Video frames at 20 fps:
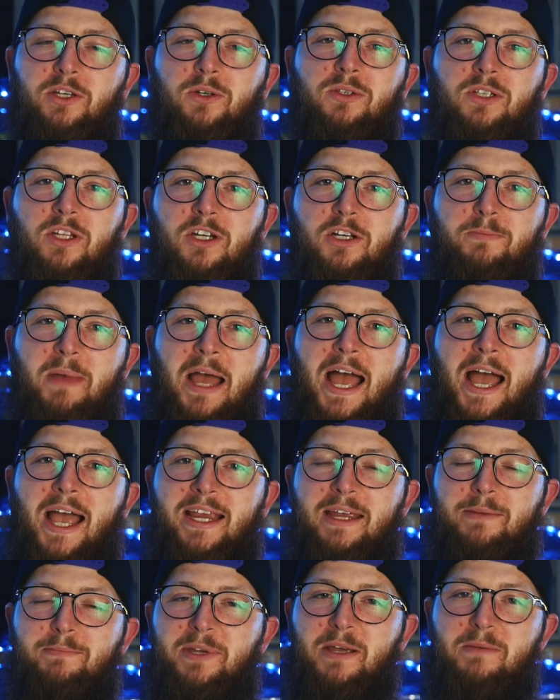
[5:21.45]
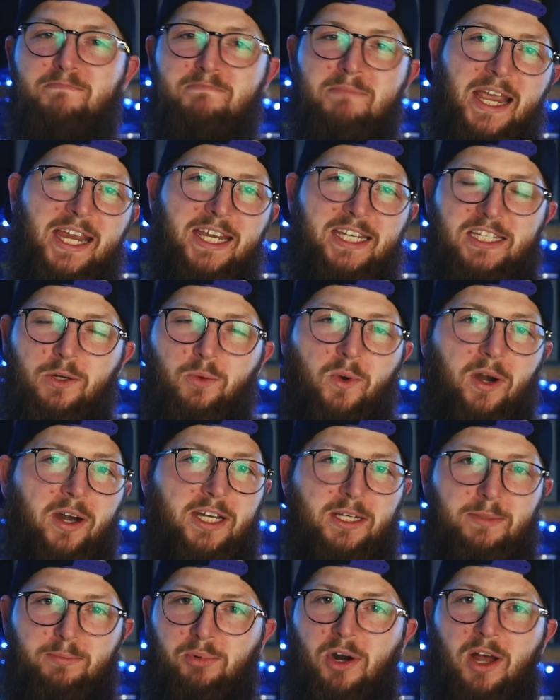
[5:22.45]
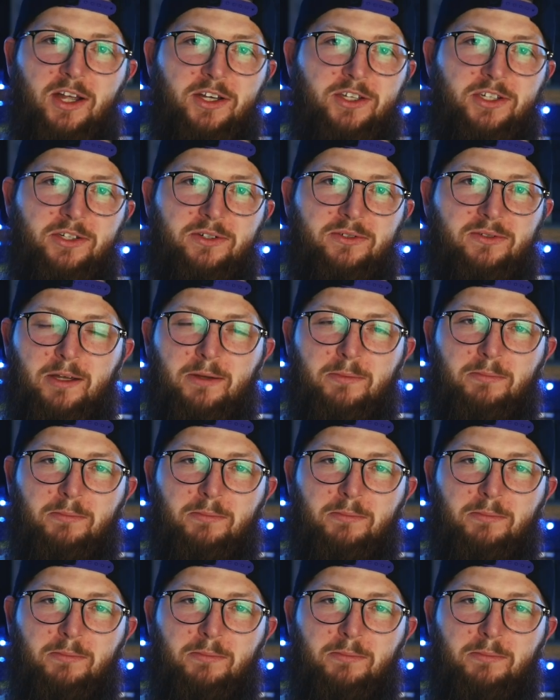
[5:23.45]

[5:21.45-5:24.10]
you'll look back and be amazed at where He's brought you.